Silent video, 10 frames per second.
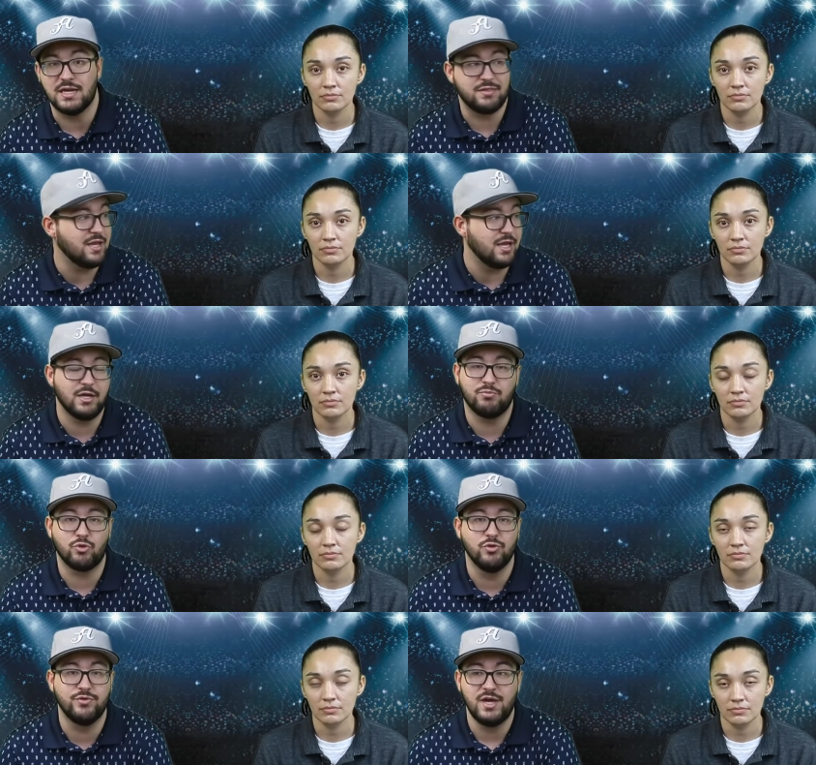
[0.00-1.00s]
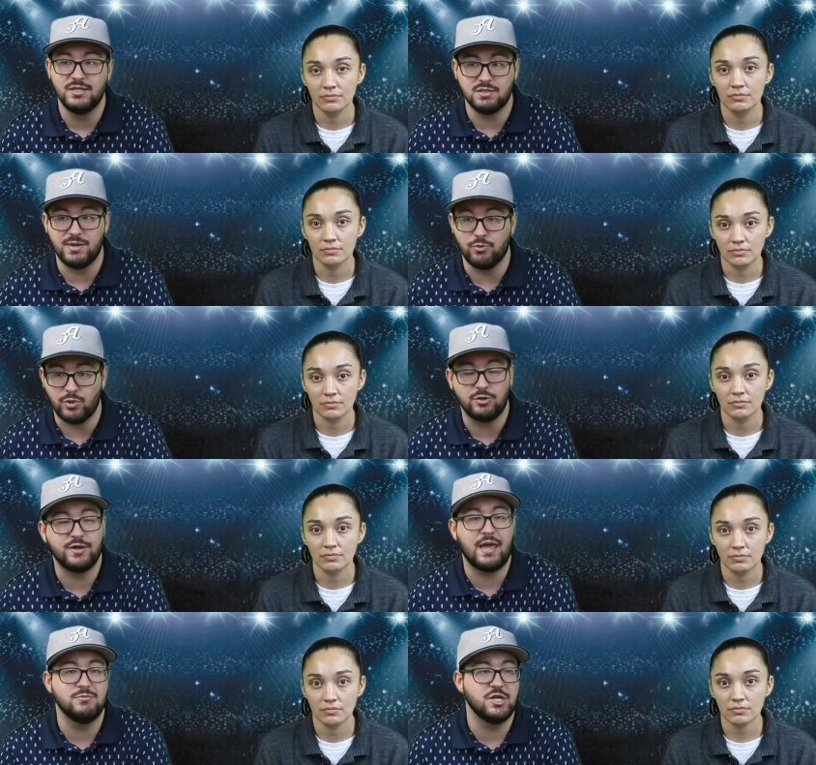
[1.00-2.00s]
Speaker 1: and I think he could prove to be a real
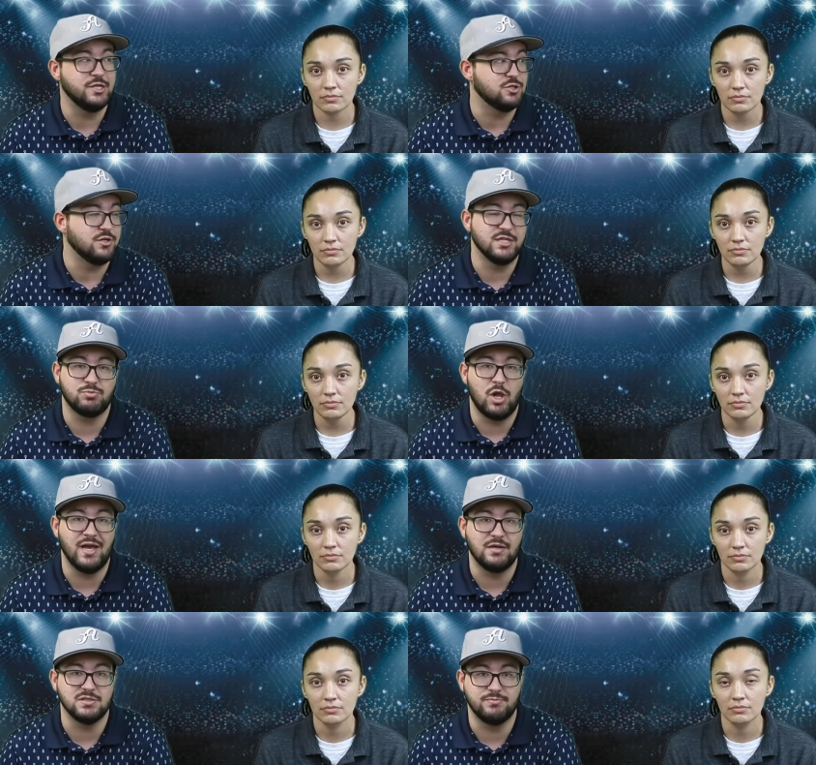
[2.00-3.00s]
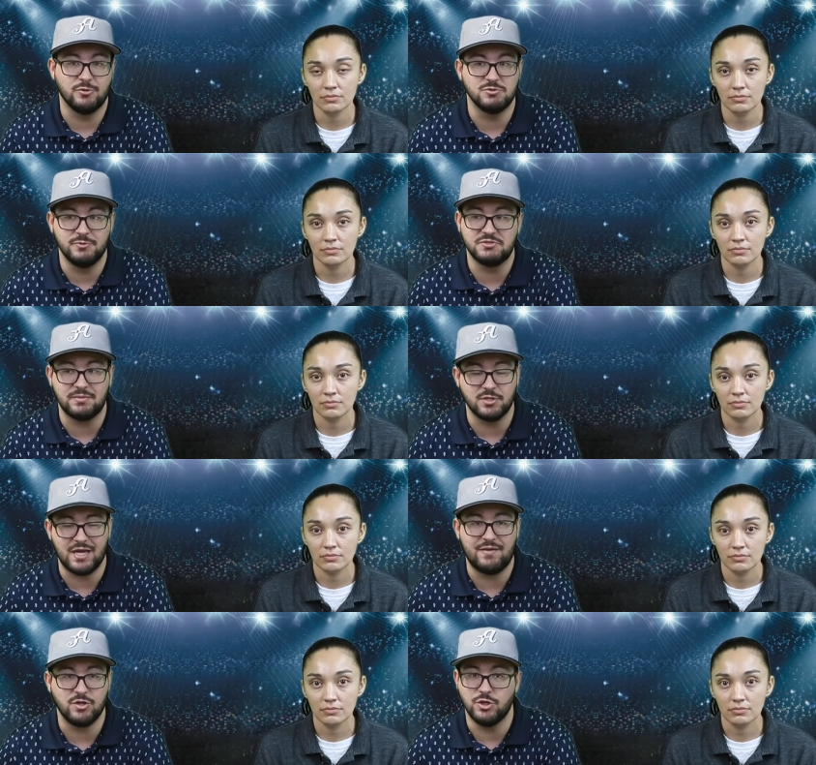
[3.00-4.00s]
game changer in this playoffs if Poston was able to
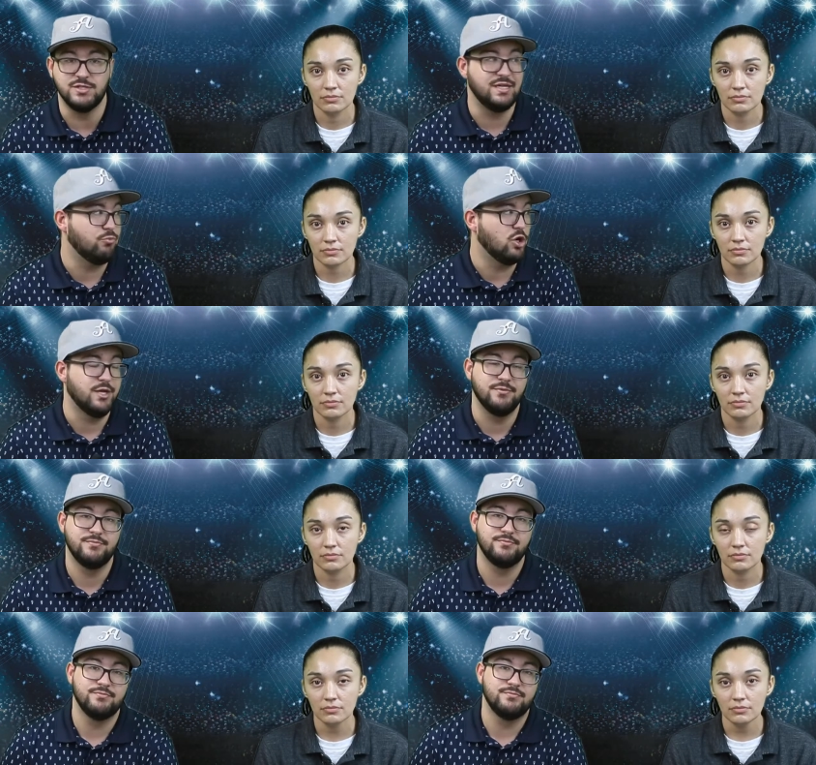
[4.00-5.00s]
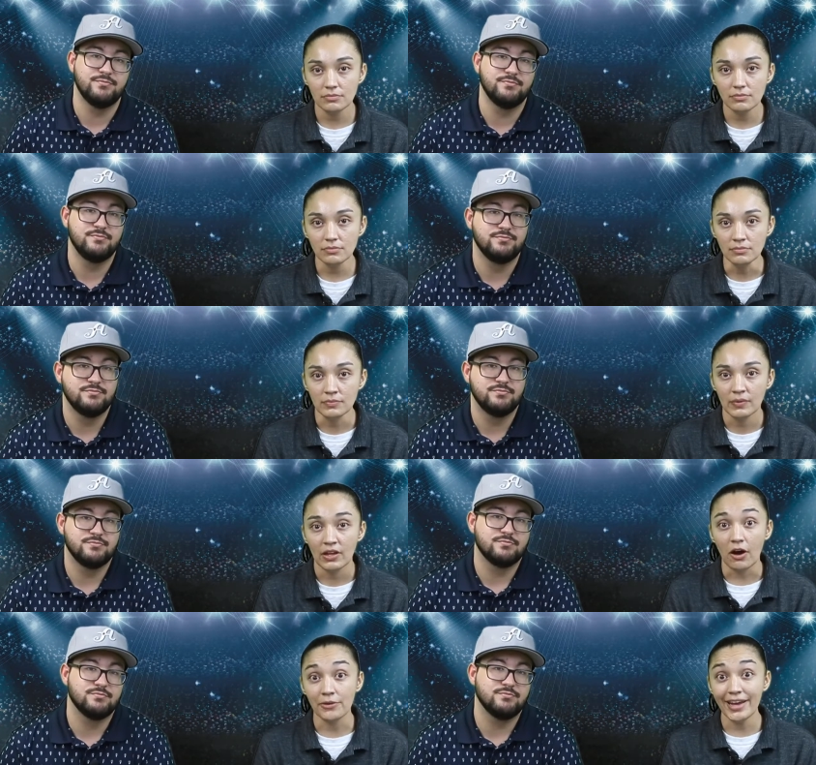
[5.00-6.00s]
have a good deep run.
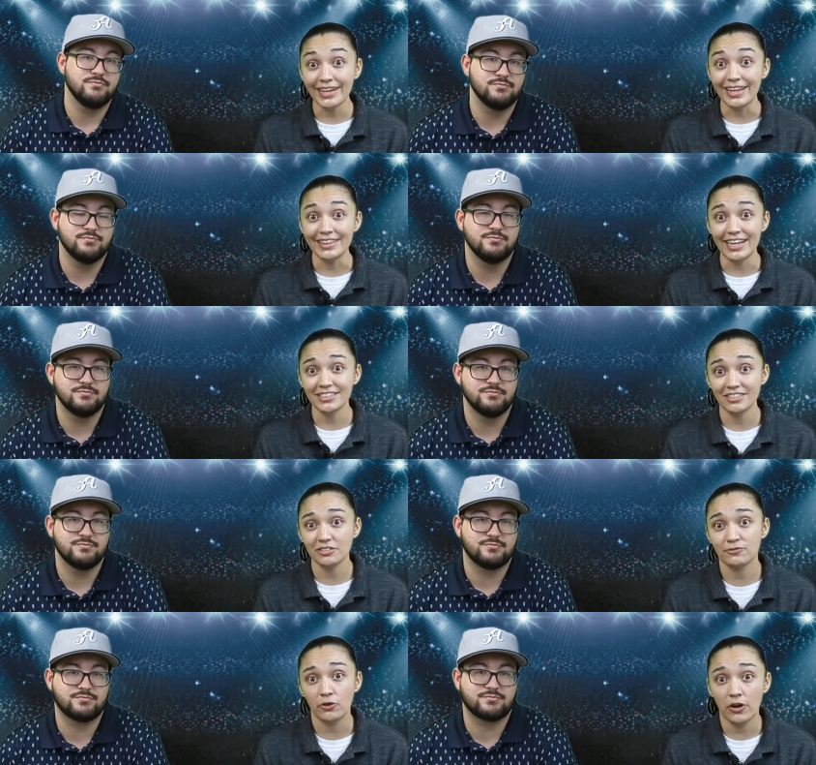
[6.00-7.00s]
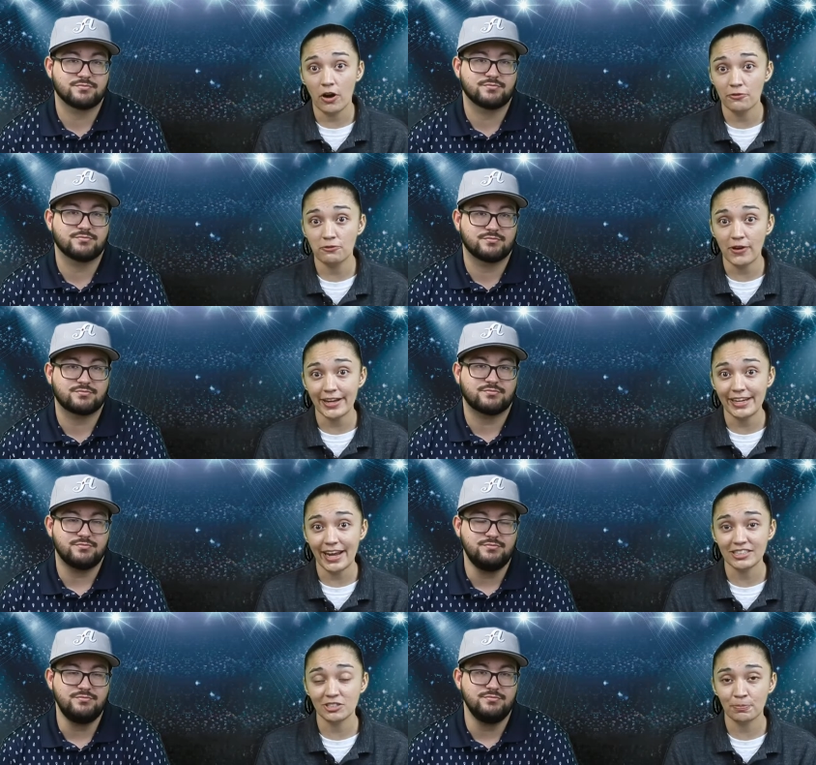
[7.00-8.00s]
Speaker 2: All right, and that does it for our Friday
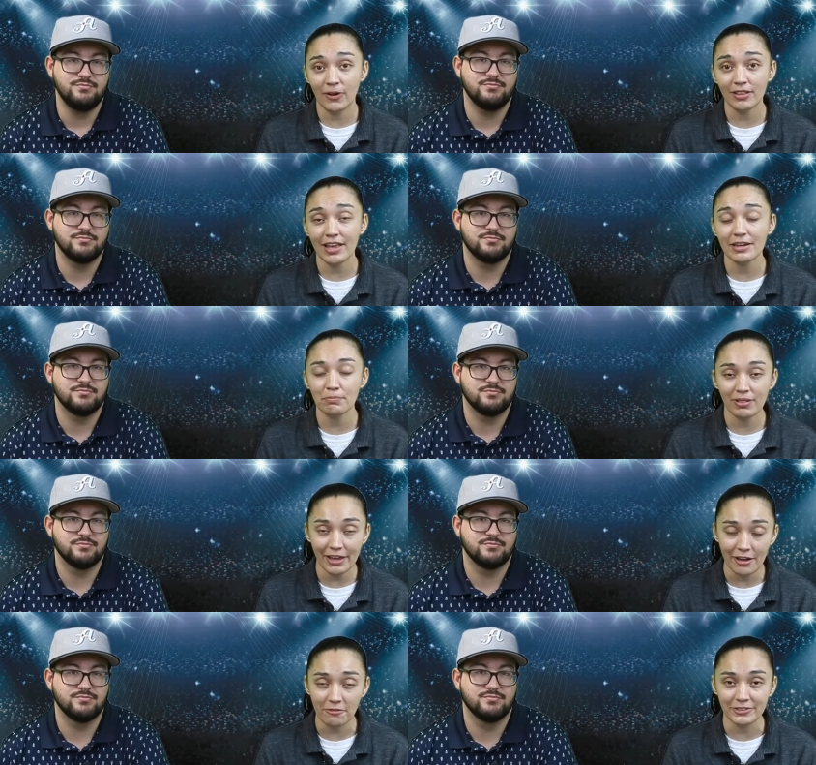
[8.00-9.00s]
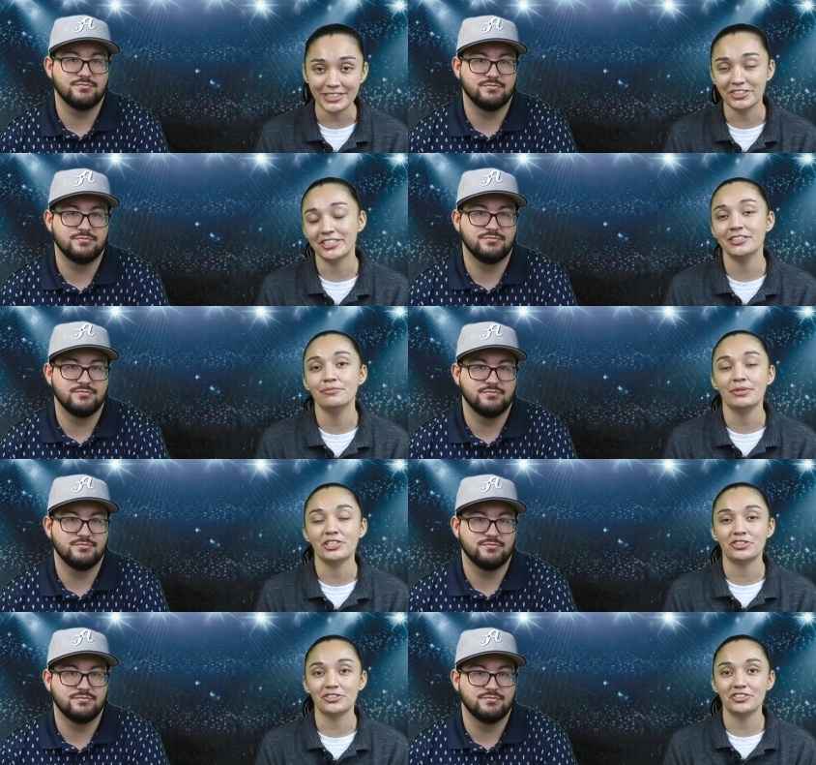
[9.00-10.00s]
night Spotlight Playoff Edition. Be
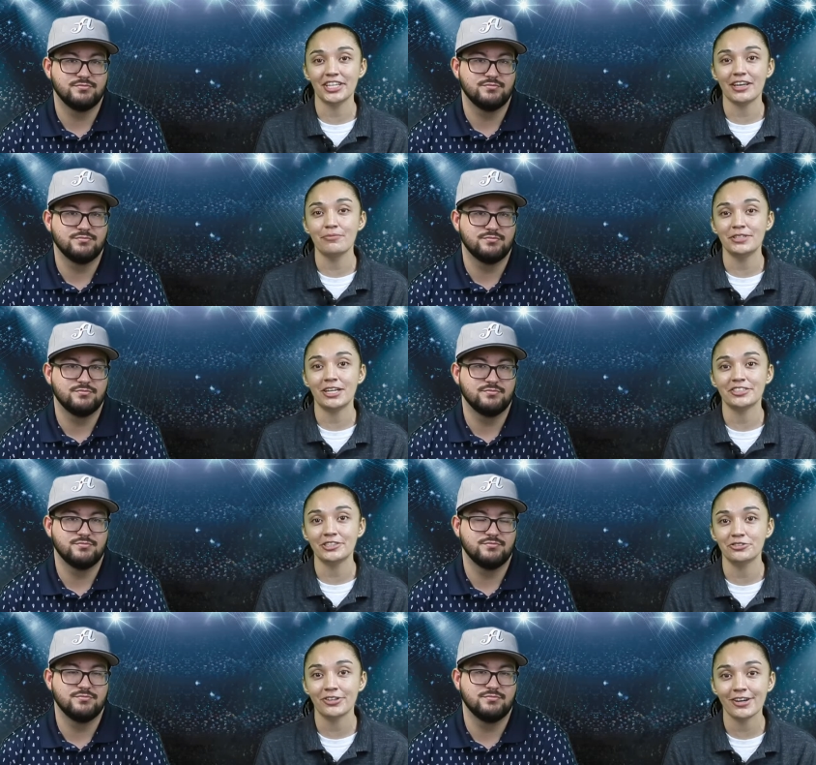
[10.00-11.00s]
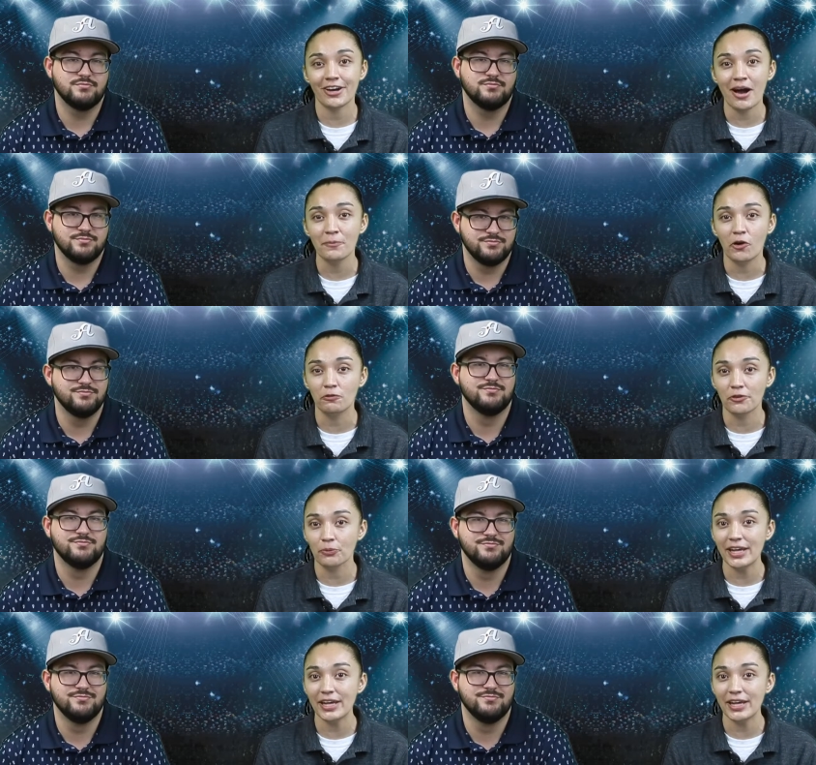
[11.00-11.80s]
sure to check out PinalCentral.com over the